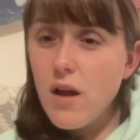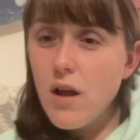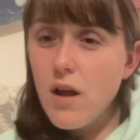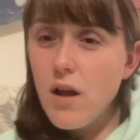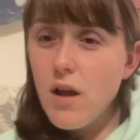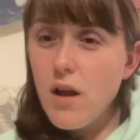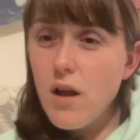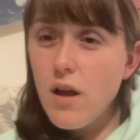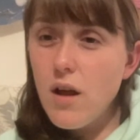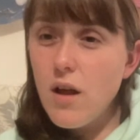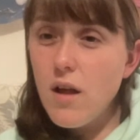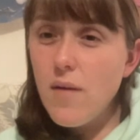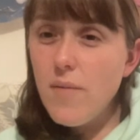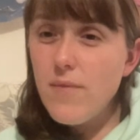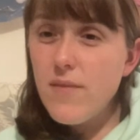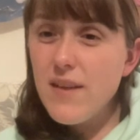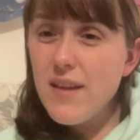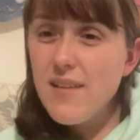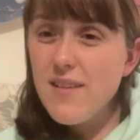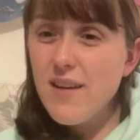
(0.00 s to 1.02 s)

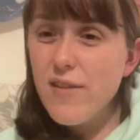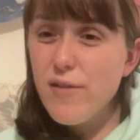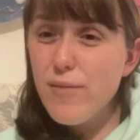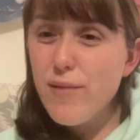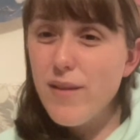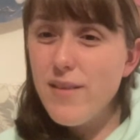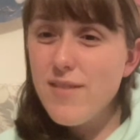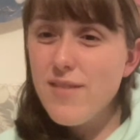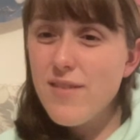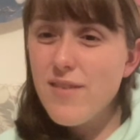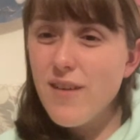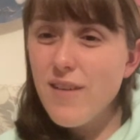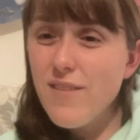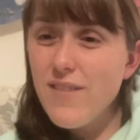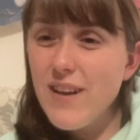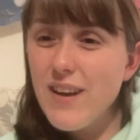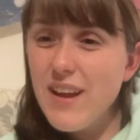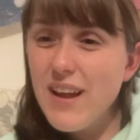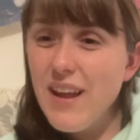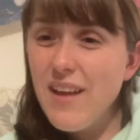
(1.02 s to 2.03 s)
um because I've missed so
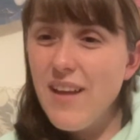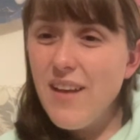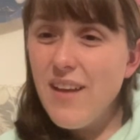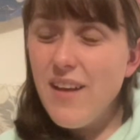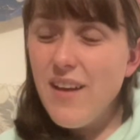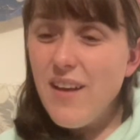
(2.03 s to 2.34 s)
many